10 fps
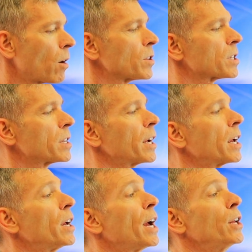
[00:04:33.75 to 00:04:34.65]
on the
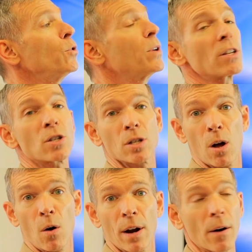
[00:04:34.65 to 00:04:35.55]
stick and you get
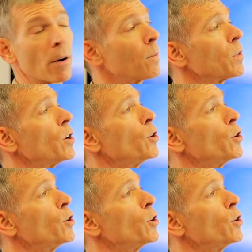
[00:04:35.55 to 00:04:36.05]
slow here,